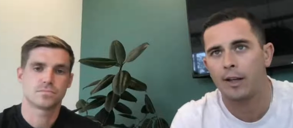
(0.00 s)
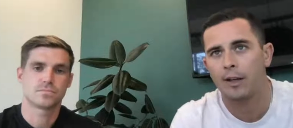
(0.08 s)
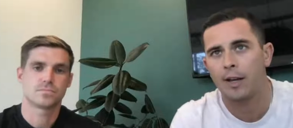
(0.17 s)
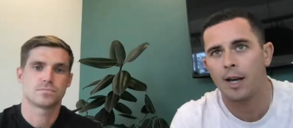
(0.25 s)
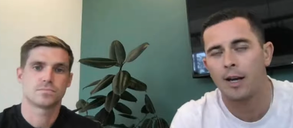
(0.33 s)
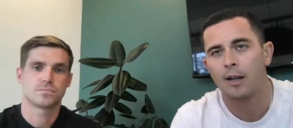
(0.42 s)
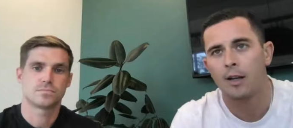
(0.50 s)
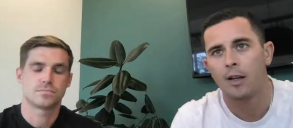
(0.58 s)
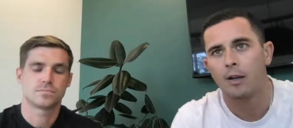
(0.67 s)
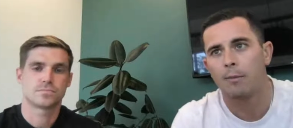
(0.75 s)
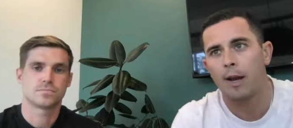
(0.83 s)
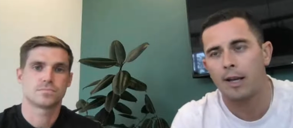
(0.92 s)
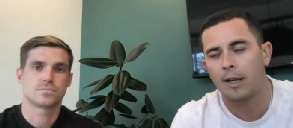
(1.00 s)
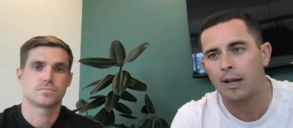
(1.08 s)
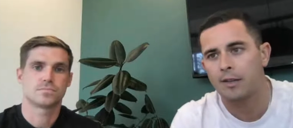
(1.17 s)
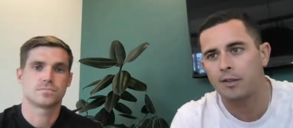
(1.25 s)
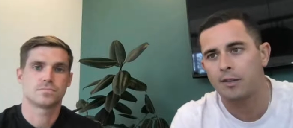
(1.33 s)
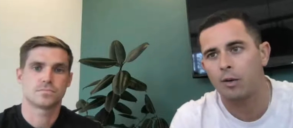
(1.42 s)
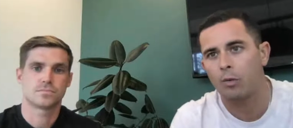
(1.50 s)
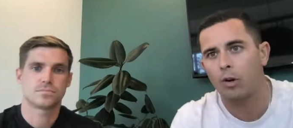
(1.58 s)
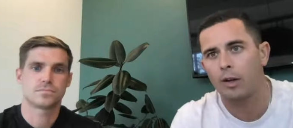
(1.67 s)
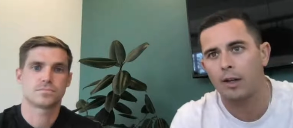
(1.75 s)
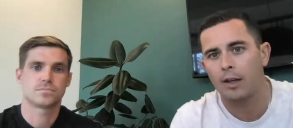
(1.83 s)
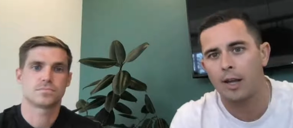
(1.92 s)
Speaker 1: and uh, Mike and I started
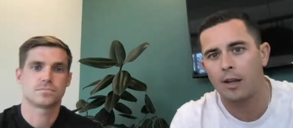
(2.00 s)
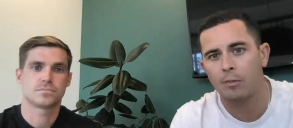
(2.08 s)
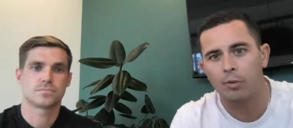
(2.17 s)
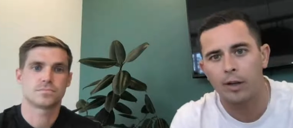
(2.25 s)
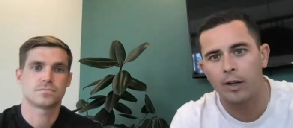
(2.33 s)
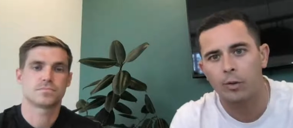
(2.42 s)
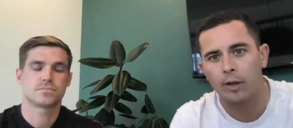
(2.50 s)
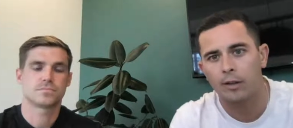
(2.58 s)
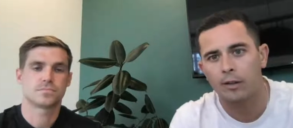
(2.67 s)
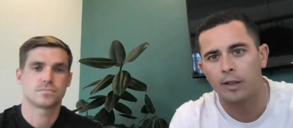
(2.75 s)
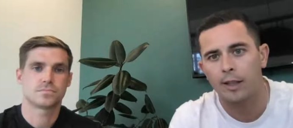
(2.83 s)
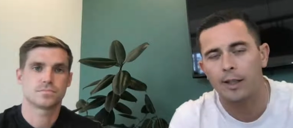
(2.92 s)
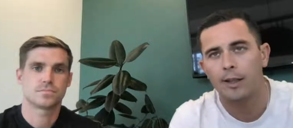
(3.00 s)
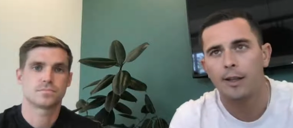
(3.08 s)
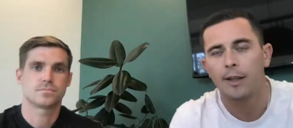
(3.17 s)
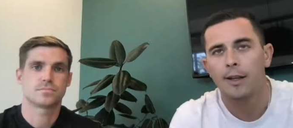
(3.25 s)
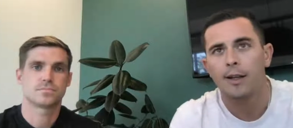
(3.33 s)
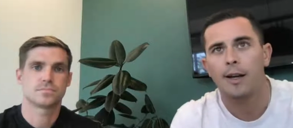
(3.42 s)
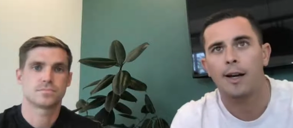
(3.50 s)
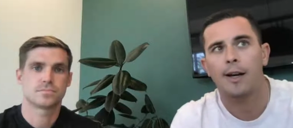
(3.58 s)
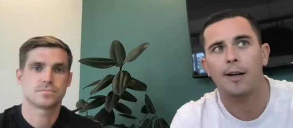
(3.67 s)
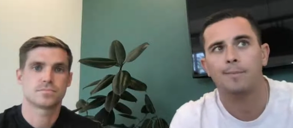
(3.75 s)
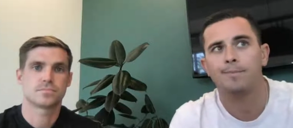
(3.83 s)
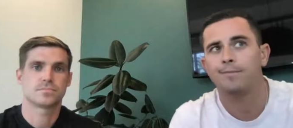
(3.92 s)
working together pretty quickly.
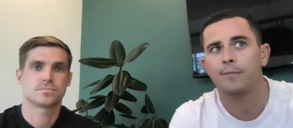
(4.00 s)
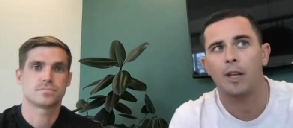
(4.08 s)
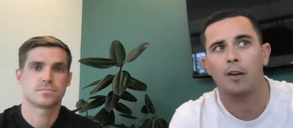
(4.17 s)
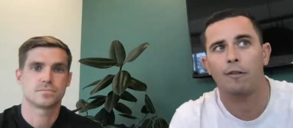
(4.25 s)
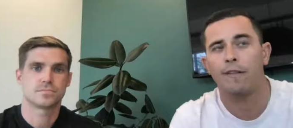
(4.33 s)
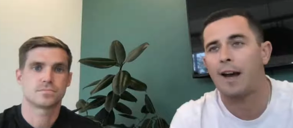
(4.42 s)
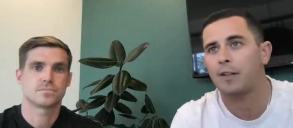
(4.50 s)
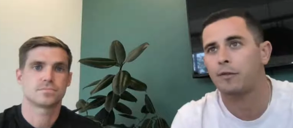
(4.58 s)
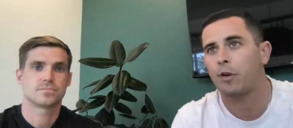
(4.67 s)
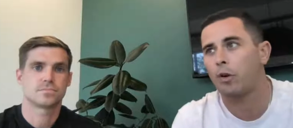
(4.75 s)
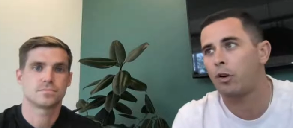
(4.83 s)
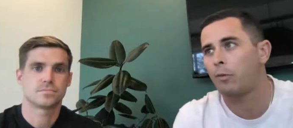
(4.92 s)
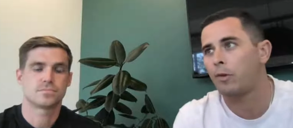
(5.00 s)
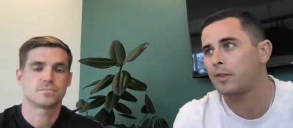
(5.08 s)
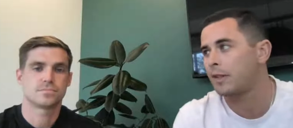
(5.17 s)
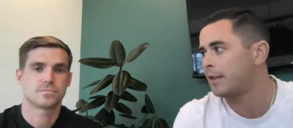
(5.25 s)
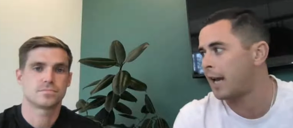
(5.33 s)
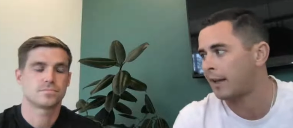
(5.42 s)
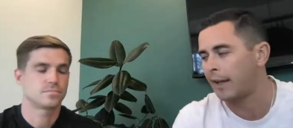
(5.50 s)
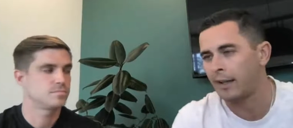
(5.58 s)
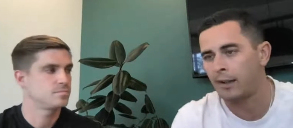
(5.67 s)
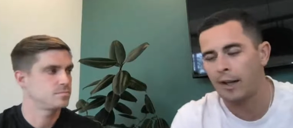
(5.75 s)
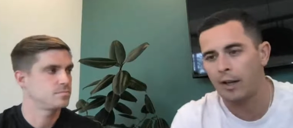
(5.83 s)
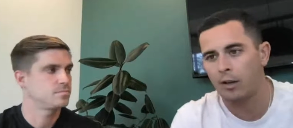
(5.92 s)
Um, you know, fast forward almost a
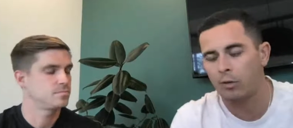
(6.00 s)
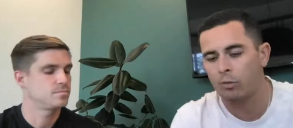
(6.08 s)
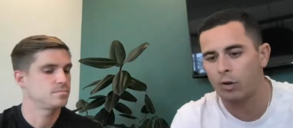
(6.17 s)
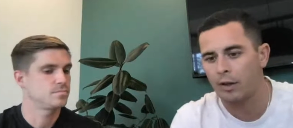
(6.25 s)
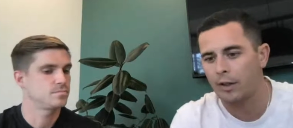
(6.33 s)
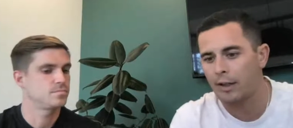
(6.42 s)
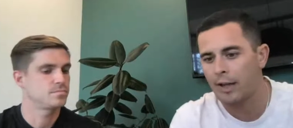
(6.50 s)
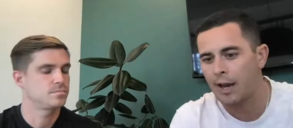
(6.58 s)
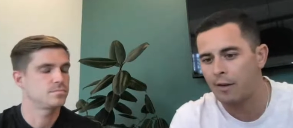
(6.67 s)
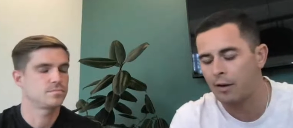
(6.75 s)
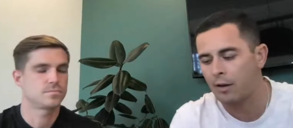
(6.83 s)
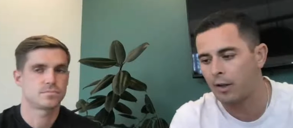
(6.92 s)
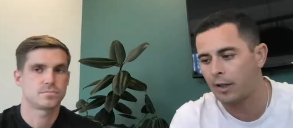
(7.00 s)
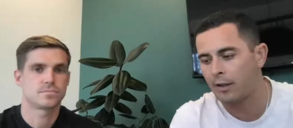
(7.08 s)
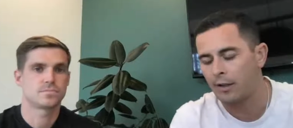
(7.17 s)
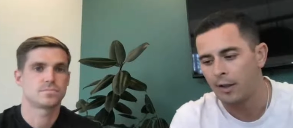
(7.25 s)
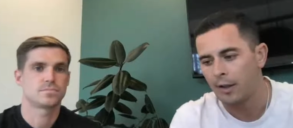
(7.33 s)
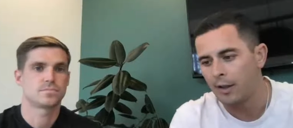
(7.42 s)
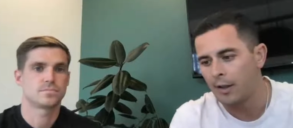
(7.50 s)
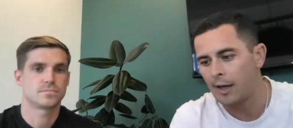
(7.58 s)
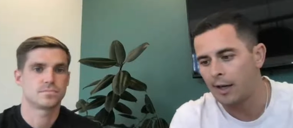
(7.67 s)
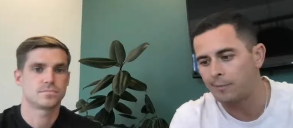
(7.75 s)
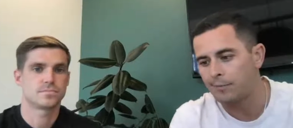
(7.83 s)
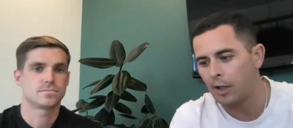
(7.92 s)
decade later, working together and
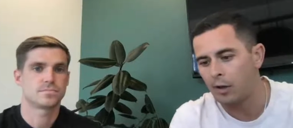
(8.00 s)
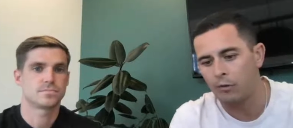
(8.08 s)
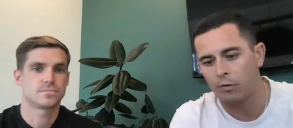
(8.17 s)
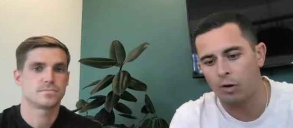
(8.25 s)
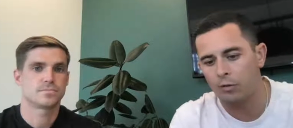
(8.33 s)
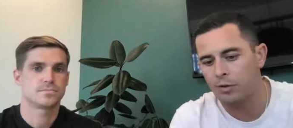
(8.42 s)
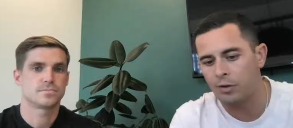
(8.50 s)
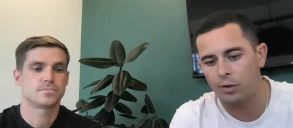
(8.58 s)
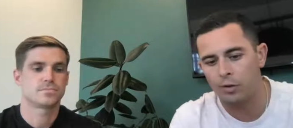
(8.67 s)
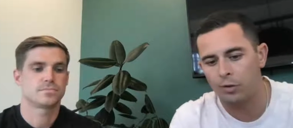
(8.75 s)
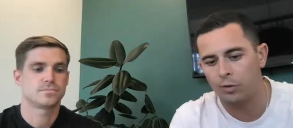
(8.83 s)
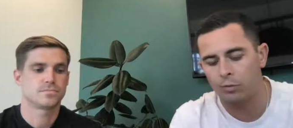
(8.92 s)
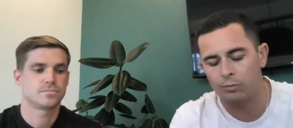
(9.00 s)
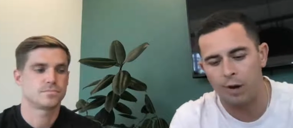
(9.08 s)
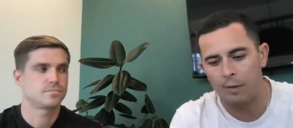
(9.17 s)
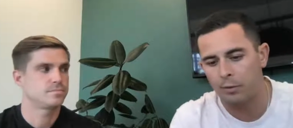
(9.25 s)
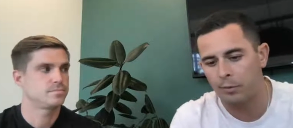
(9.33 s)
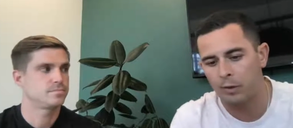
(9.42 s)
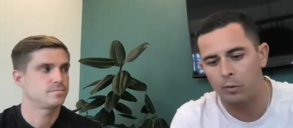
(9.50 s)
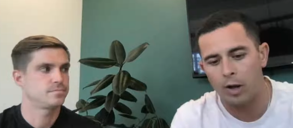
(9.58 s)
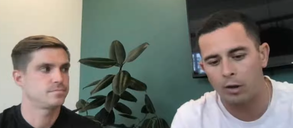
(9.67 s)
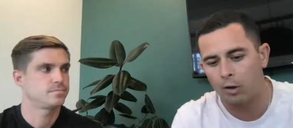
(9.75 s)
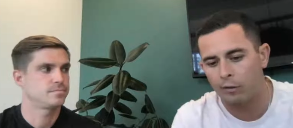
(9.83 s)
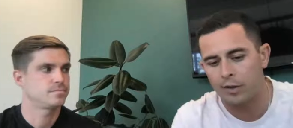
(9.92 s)
um, you know, grown to probably
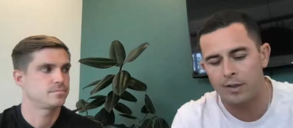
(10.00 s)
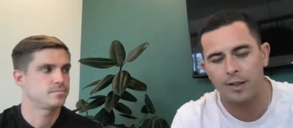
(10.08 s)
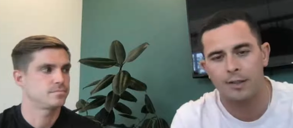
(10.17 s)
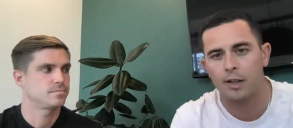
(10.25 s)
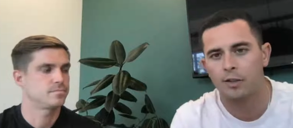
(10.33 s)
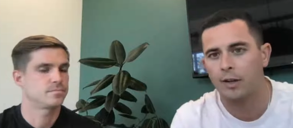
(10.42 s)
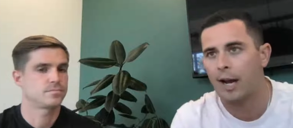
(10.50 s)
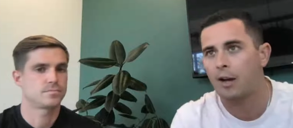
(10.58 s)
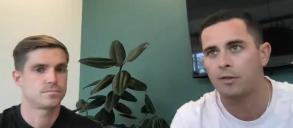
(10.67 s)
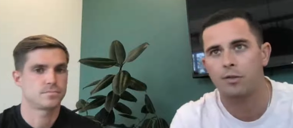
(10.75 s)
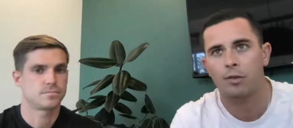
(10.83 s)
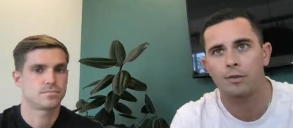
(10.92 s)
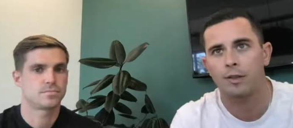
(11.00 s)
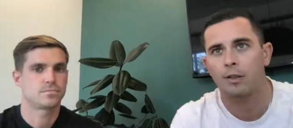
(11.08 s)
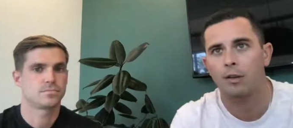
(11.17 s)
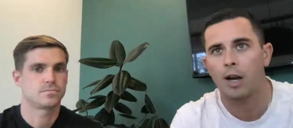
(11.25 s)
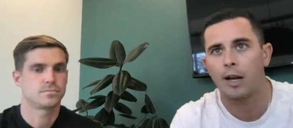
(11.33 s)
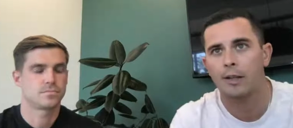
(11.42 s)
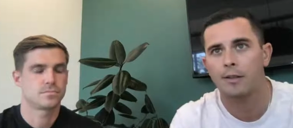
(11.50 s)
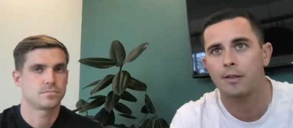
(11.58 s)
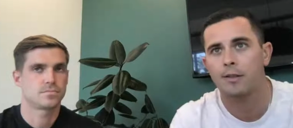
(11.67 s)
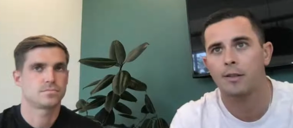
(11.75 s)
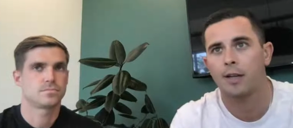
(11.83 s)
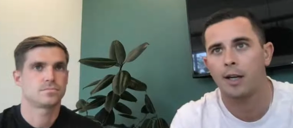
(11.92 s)
well over 600 households and
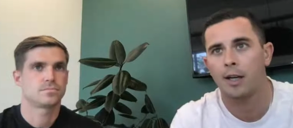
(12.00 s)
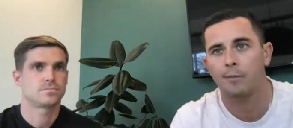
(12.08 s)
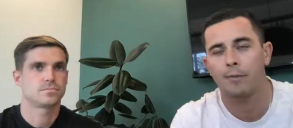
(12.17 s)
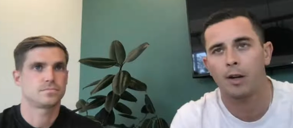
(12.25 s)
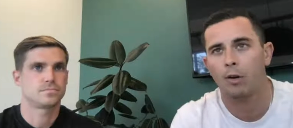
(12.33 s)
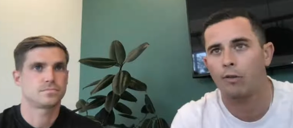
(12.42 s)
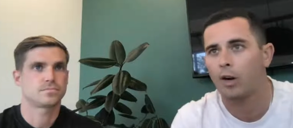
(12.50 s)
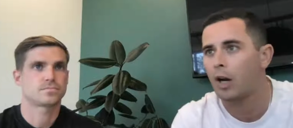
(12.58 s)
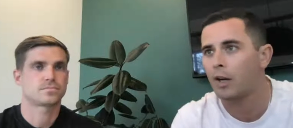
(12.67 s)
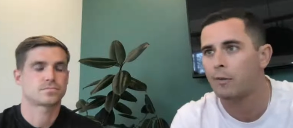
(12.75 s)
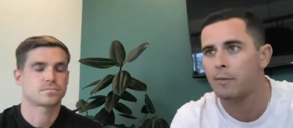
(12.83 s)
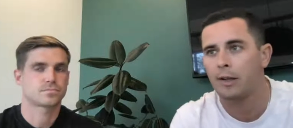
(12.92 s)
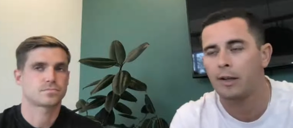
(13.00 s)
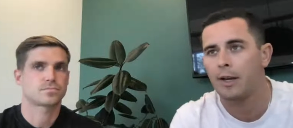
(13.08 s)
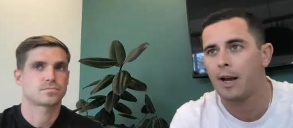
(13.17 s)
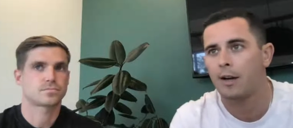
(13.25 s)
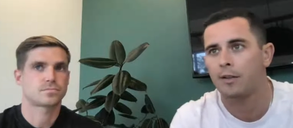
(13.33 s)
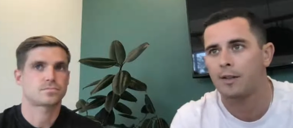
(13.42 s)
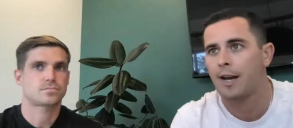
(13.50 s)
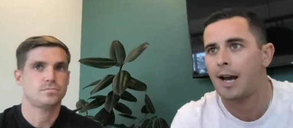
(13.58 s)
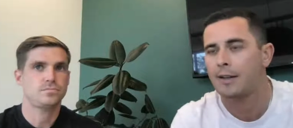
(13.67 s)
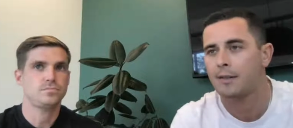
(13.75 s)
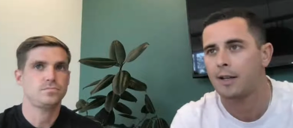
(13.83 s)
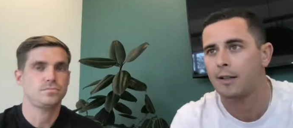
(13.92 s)
clients, um, over 100 million dollars in
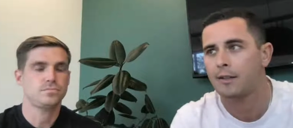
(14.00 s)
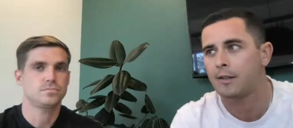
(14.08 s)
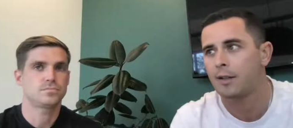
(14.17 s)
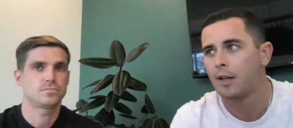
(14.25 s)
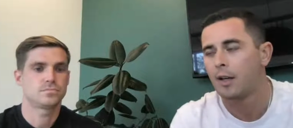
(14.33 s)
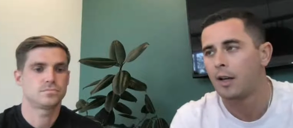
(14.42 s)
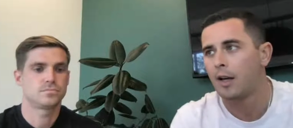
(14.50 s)
assets,